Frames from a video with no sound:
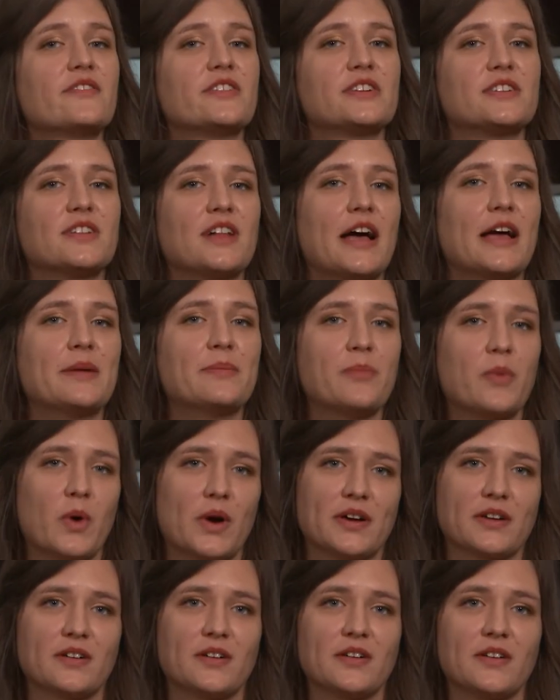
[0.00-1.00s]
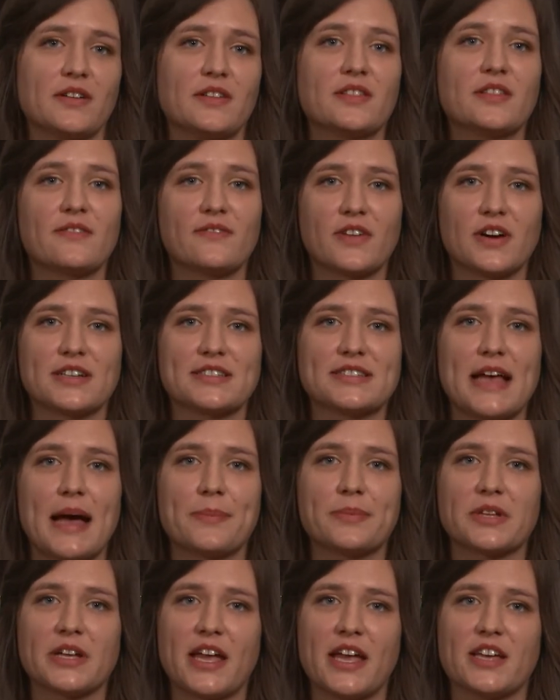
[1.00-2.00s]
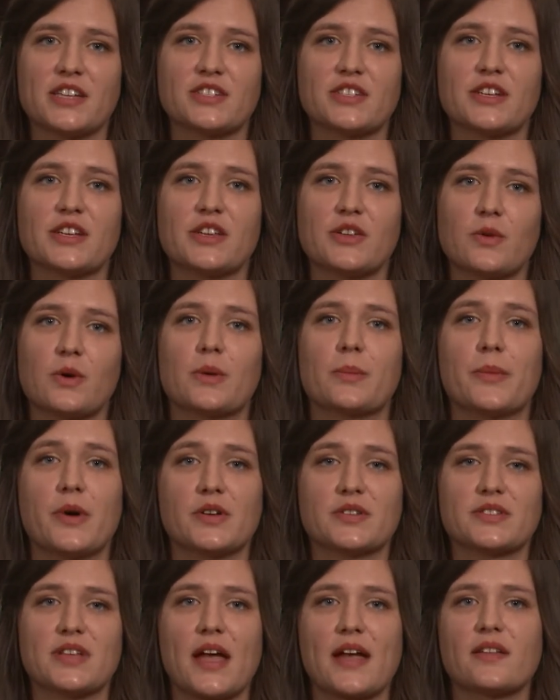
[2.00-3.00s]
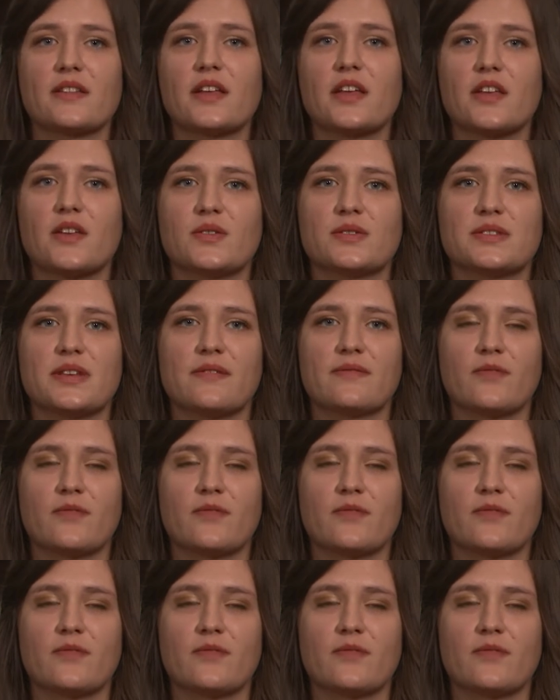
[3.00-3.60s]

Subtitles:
your client portal, the first application you will most likely use it